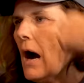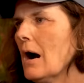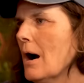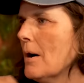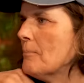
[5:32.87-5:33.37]

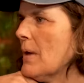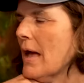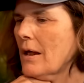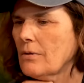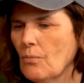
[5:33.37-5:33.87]
um,
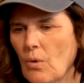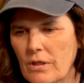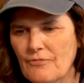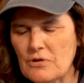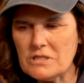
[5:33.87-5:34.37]
and one
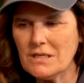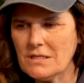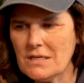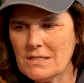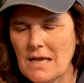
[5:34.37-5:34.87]
of the first
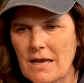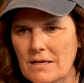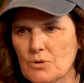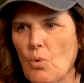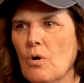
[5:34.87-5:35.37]
things they say
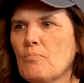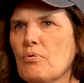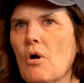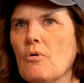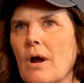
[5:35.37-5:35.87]
is we're a
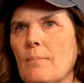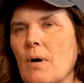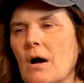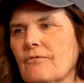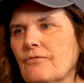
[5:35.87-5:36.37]
program
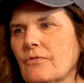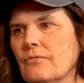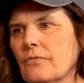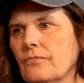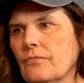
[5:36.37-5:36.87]
of
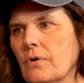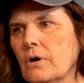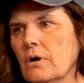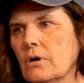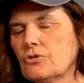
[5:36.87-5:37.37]

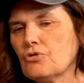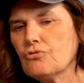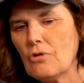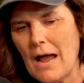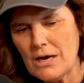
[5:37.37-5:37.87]

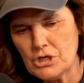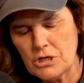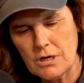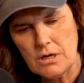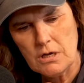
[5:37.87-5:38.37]

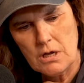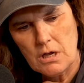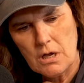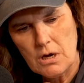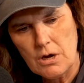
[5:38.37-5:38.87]
attraction,
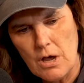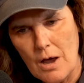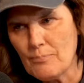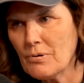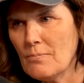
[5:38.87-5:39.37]

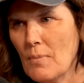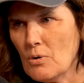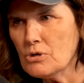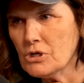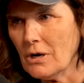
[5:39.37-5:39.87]
not
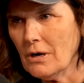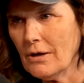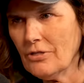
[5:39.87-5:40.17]
promotion, I